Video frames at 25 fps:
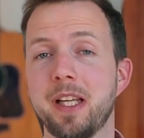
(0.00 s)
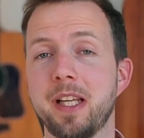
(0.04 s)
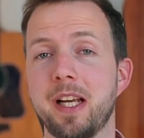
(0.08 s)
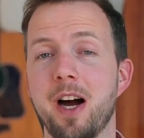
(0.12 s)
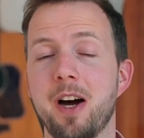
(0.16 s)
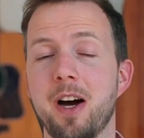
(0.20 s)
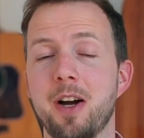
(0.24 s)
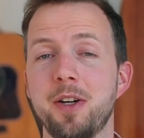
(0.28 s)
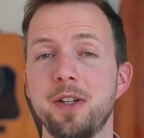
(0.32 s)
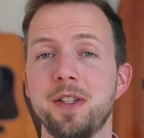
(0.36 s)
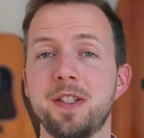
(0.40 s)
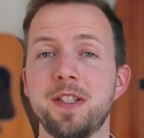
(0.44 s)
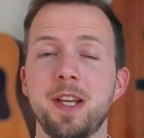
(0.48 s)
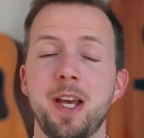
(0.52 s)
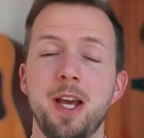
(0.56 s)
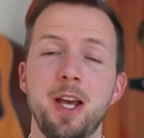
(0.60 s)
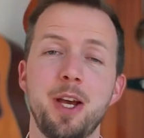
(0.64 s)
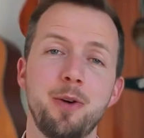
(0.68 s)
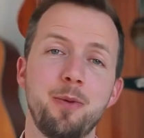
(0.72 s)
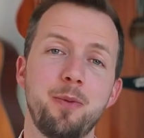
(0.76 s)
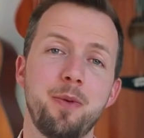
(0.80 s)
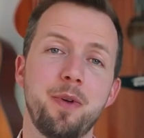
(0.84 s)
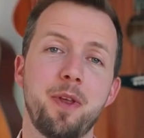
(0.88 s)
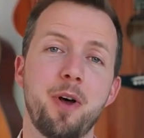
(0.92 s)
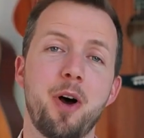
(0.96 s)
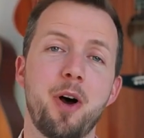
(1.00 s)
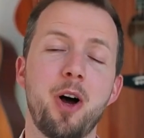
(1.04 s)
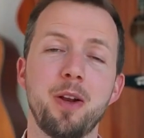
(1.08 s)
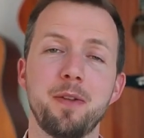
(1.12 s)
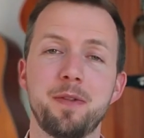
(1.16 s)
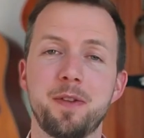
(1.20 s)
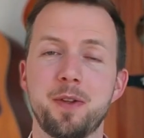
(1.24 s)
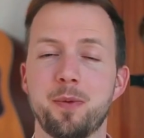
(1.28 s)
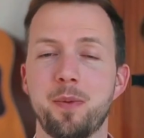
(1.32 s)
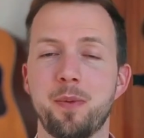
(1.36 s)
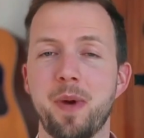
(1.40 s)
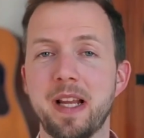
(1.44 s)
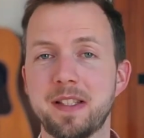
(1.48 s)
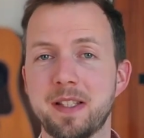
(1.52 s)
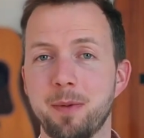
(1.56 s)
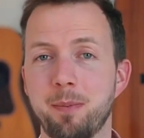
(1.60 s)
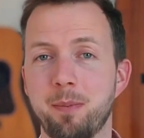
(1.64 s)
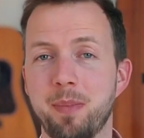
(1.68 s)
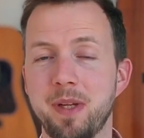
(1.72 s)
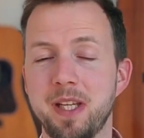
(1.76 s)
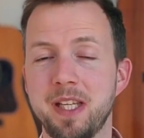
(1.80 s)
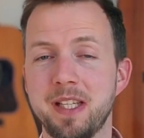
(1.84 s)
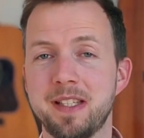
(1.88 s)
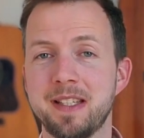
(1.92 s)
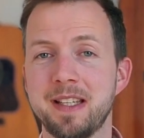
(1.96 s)
cards with all of the
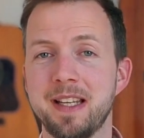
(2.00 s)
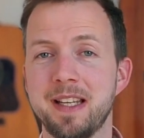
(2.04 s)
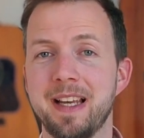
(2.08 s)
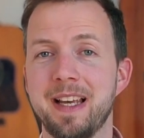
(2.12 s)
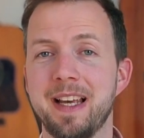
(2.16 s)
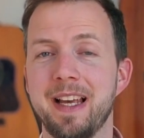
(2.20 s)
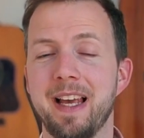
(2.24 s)
recipes,